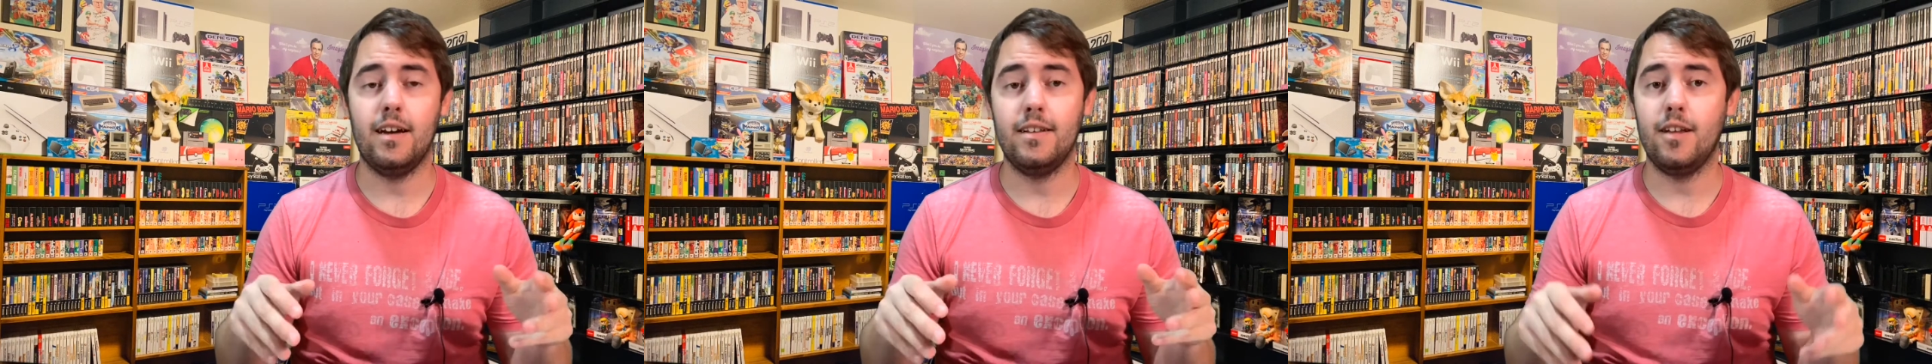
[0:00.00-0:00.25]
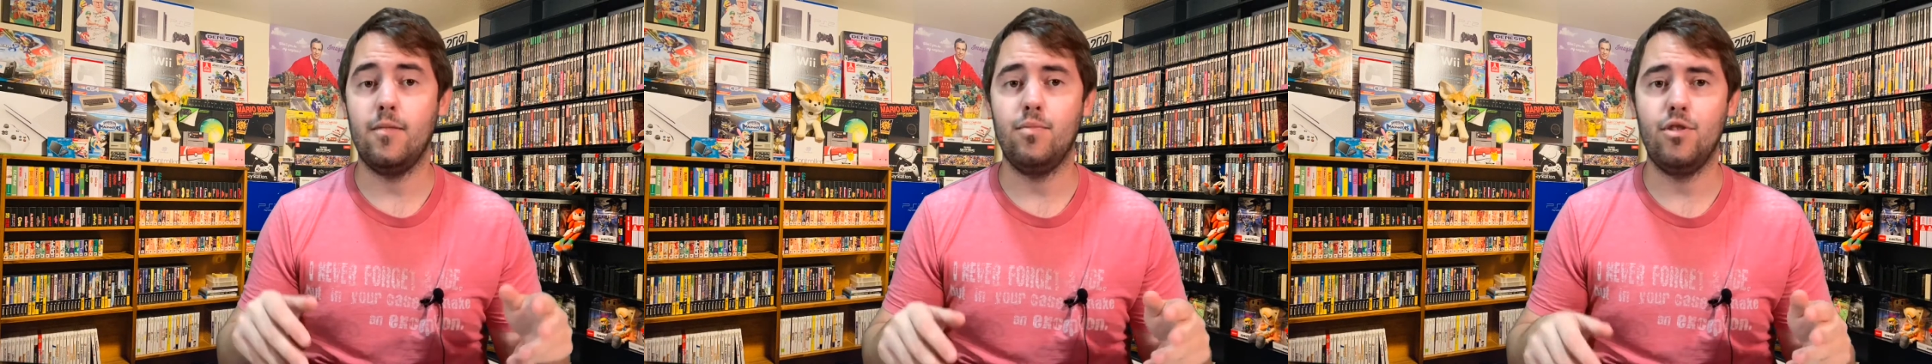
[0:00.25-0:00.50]

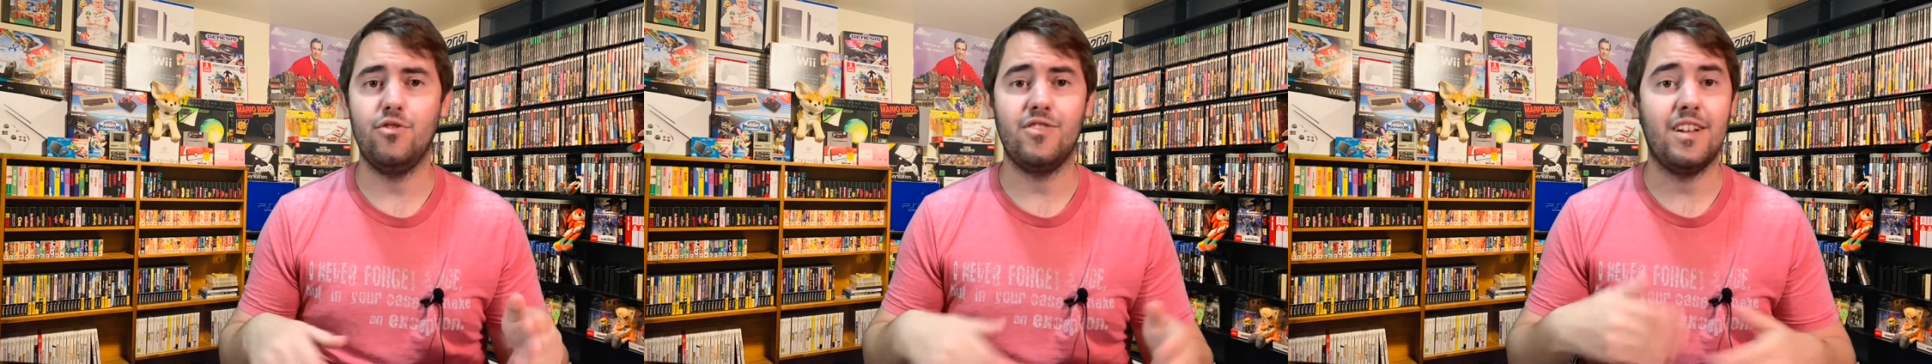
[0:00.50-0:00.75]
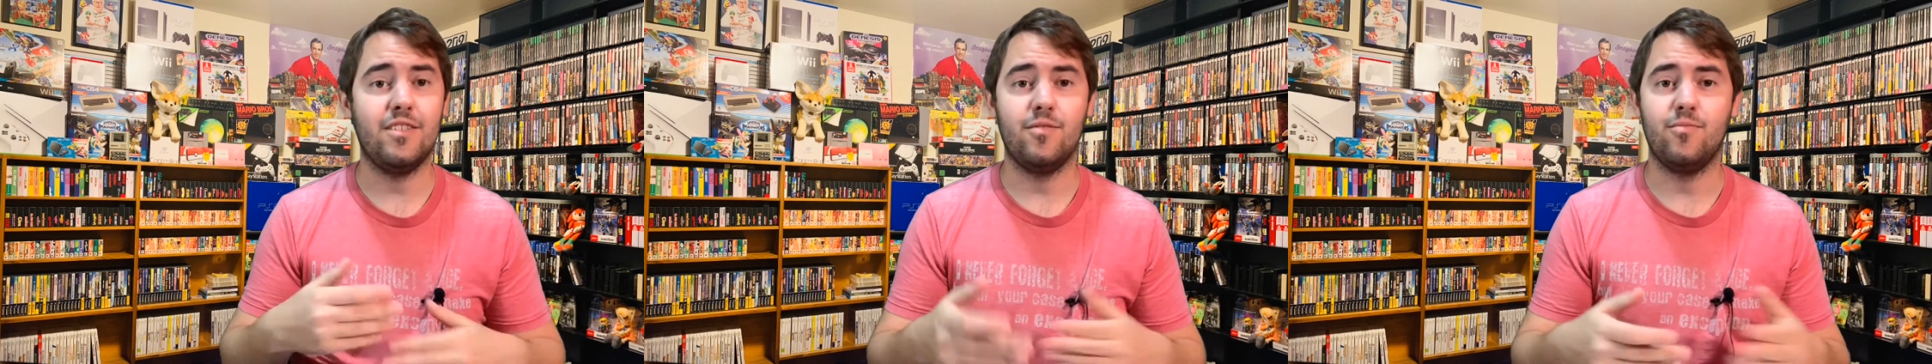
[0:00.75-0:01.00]
Down below, it's
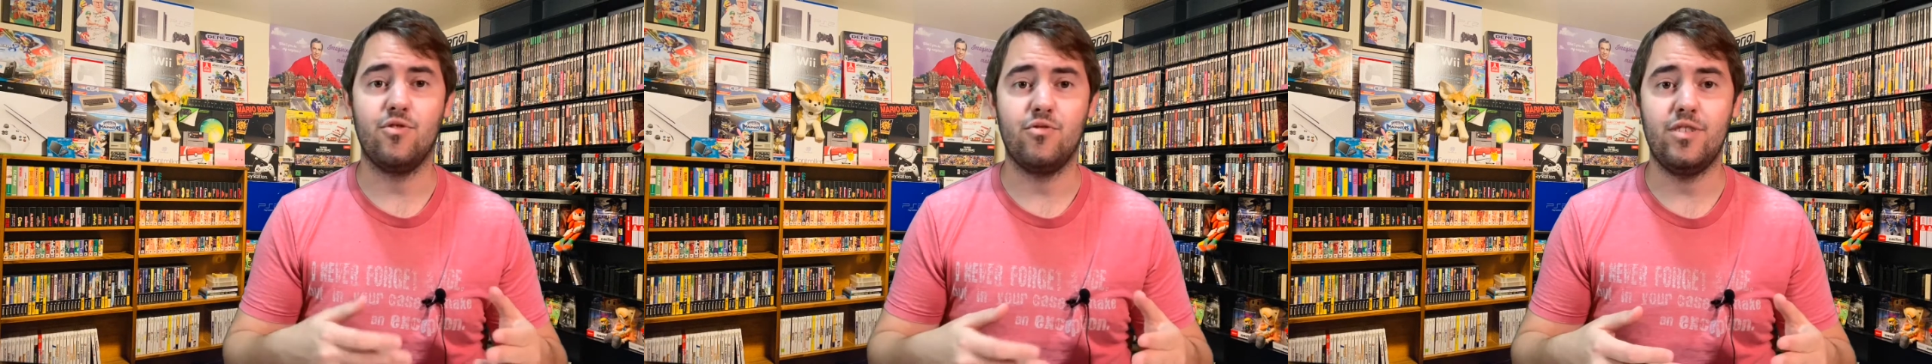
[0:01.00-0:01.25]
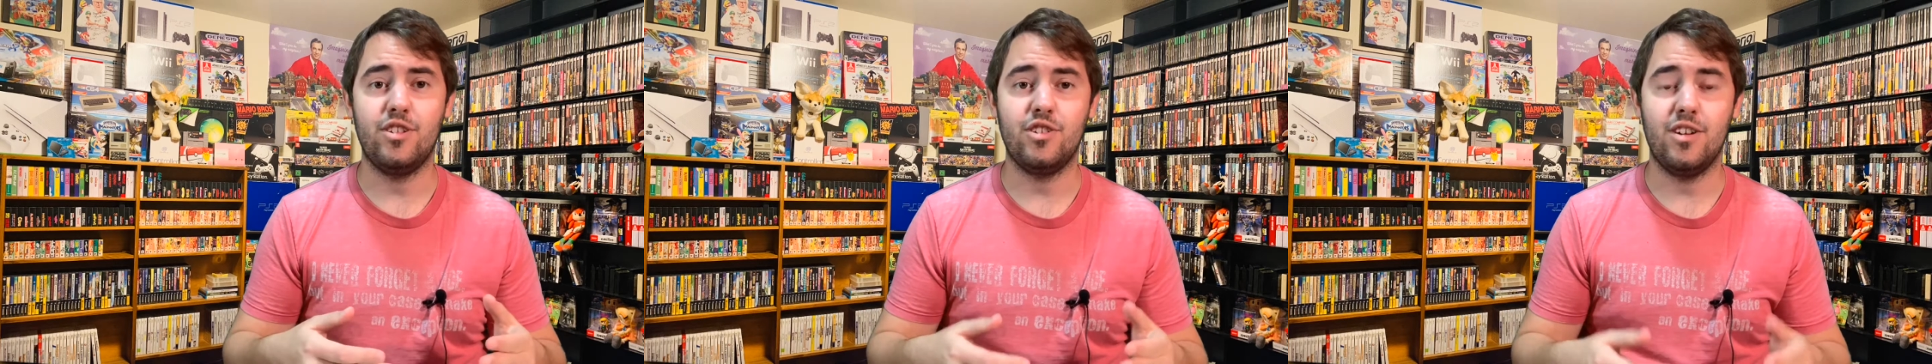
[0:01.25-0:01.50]
got some
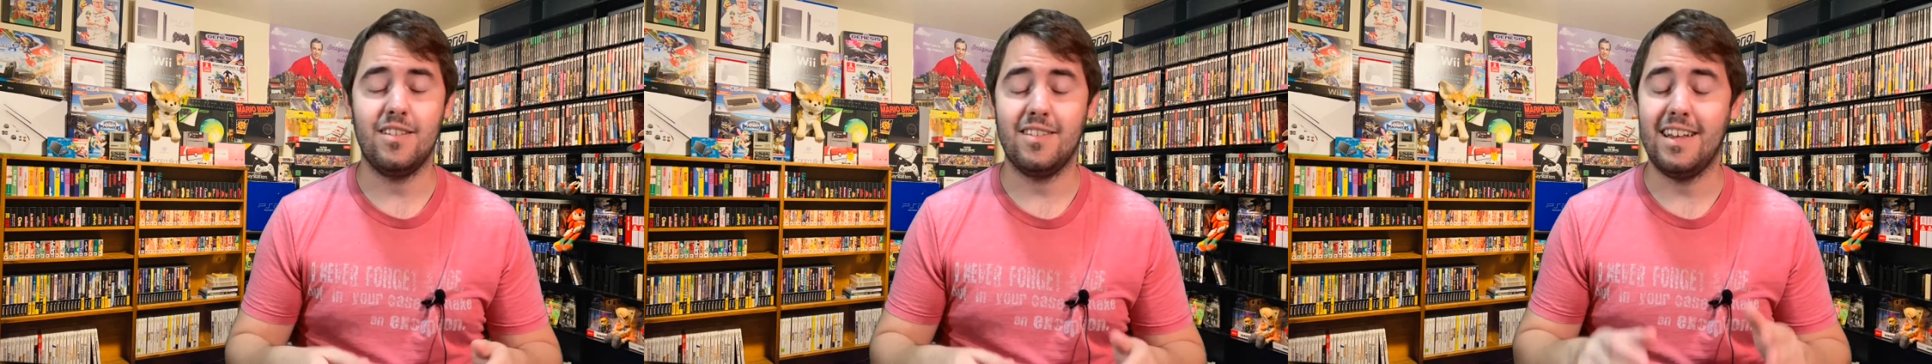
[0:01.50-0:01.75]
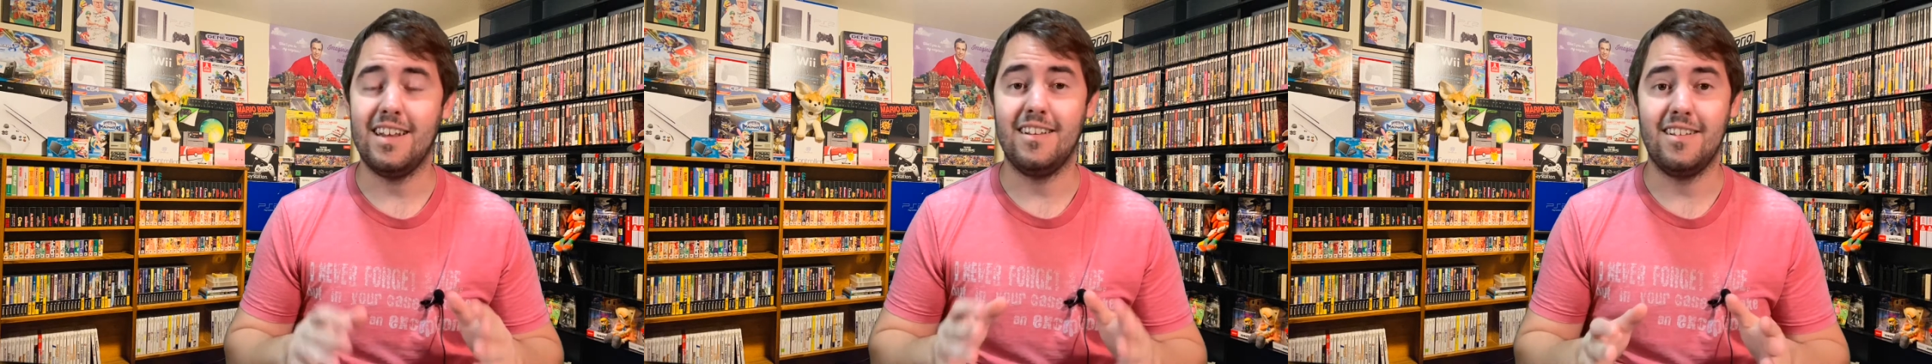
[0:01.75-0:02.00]

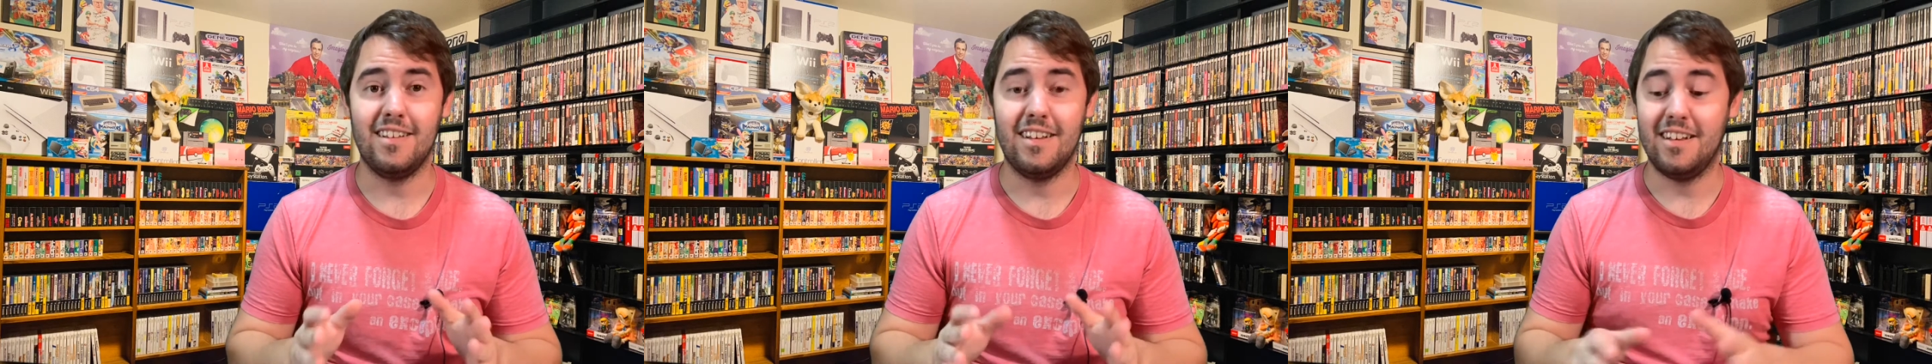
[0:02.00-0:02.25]
screenshots, and